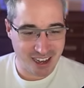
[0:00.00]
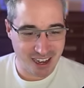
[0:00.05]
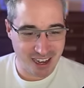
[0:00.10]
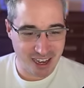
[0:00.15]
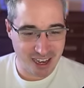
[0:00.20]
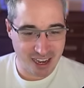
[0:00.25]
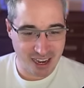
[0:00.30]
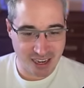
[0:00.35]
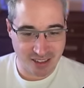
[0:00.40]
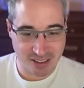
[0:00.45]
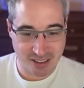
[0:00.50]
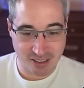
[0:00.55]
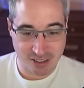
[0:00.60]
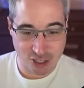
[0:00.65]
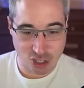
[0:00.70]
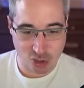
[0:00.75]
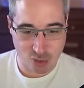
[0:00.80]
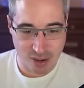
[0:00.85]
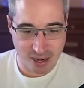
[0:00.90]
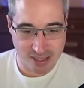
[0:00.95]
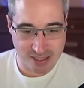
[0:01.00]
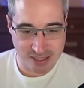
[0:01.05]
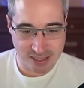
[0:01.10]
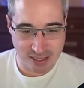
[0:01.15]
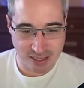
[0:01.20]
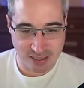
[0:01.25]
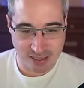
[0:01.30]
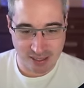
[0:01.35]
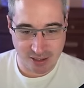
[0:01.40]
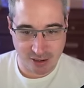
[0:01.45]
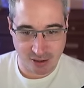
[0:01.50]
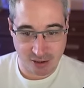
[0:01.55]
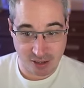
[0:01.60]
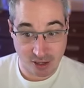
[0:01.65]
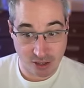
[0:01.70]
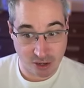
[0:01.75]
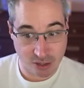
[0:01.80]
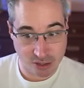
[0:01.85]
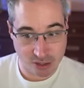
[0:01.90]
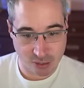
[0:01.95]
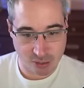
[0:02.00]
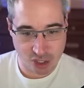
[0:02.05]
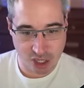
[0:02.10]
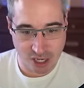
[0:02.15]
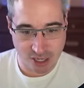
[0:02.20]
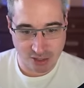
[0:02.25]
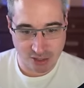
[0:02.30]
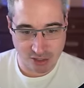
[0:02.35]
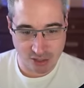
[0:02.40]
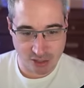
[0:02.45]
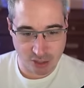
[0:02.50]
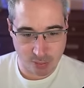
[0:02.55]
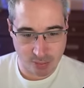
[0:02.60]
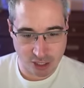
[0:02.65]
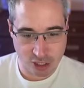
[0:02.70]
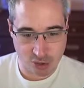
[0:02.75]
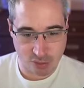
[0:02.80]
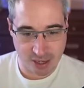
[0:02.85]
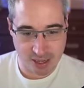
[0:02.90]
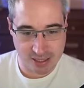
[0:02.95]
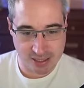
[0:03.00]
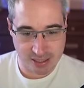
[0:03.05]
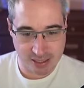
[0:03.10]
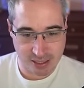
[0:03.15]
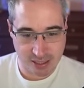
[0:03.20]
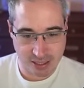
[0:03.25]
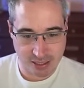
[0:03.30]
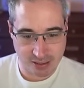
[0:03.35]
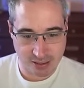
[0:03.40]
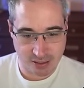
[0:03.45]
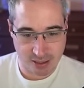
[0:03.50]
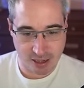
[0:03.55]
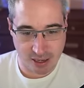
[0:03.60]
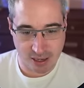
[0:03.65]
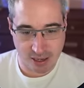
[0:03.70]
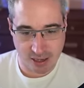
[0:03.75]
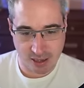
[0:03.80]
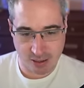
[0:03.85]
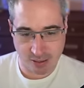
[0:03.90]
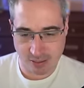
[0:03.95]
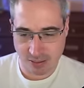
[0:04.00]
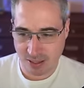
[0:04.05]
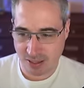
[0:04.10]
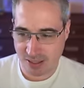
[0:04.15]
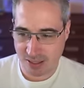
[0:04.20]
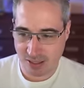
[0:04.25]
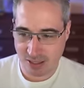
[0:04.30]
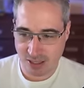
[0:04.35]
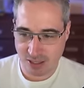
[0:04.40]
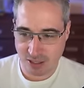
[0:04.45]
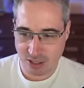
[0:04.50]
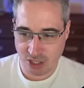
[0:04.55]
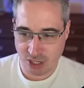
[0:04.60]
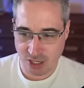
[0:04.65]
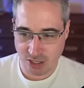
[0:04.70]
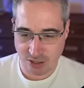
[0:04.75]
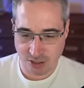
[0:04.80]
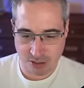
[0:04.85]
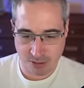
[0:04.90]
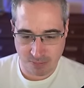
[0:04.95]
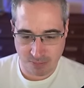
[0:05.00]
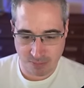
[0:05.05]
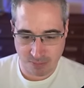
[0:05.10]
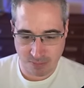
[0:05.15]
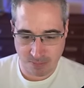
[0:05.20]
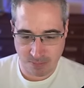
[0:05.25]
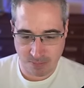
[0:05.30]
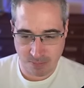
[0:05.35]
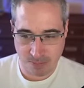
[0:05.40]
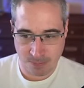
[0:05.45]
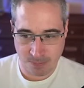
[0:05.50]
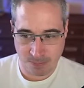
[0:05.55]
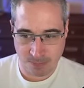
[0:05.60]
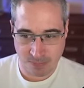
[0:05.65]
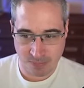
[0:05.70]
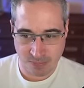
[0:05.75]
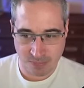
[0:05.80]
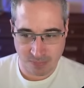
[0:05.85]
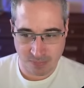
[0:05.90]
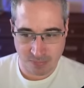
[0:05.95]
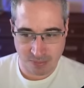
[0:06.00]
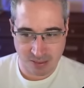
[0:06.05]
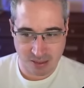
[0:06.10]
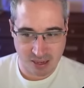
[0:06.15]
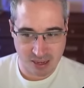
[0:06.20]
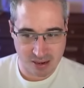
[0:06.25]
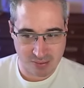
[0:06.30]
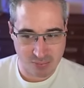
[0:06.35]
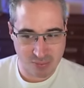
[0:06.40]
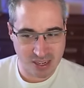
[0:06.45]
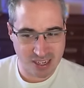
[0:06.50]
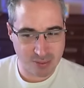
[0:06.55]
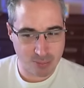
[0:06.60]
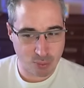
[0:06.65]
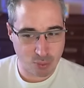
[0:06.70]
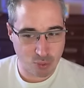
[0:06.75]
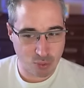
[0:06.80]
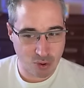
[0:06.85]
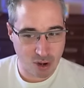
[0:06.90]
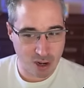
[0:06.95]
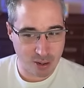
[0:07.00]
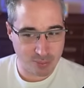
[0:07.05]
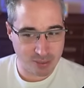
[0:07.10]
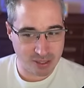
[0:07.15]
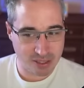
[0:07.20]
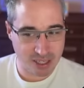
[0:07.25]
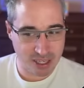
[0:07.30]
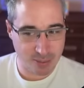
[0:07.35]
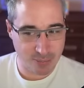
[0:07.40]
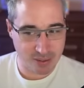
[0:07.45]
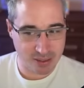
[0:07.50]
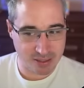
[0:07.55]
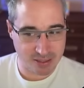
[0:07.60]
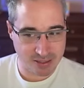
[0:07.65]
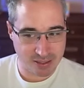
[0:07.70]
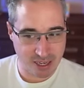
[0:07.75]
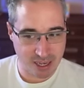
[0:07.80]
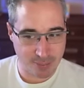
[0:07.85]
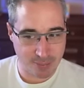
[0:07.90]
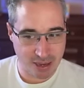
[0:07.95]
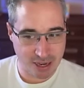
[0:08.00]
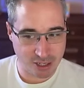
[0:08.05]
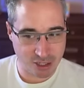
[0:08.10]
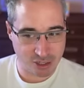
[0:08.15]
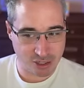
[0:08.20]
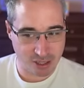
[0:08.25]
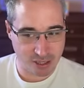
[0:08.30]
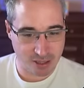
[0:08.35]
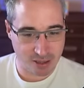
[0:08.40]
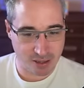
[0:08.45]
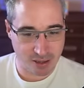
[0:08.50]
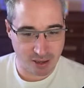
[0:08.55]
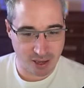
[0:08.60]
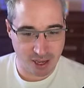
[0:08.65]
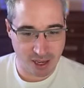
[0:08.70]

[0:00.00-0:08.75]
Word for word: And then the translate here could also change. So my translate, does it need to change? We could probably keep it the same actually.